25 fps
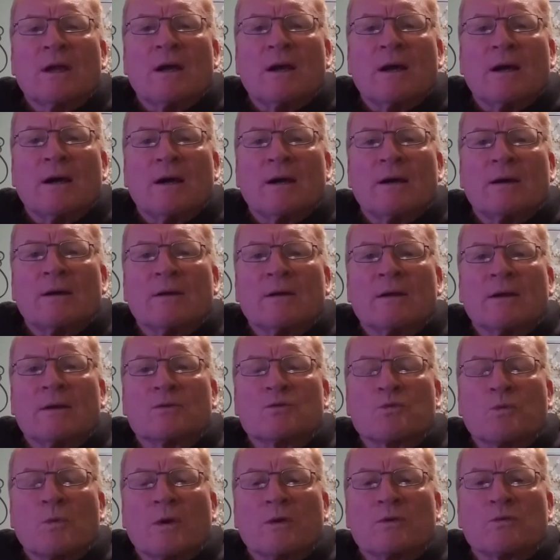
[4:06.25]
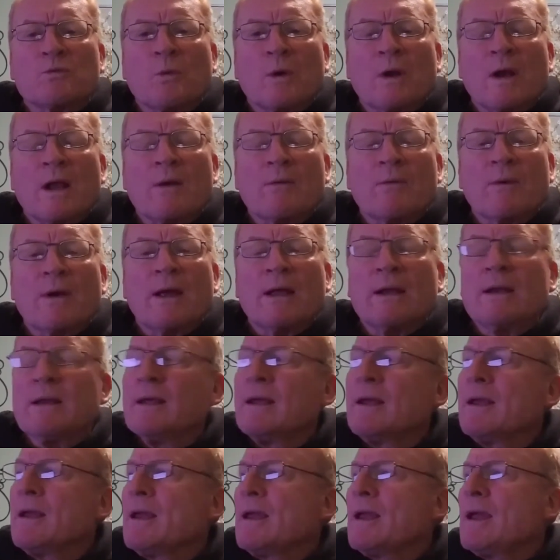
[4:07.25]
uh, is, is what I read,
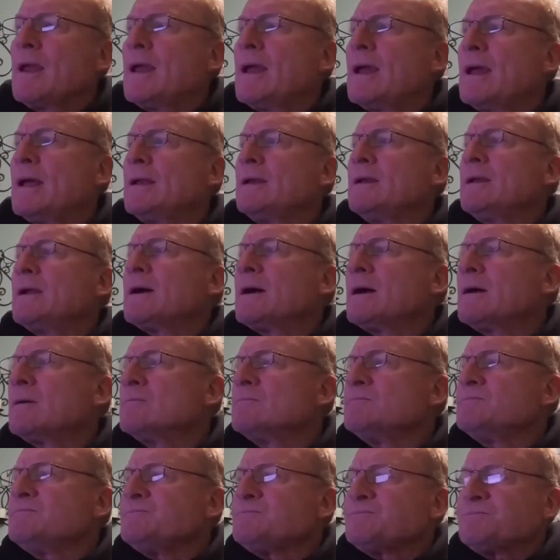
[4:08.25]
and um,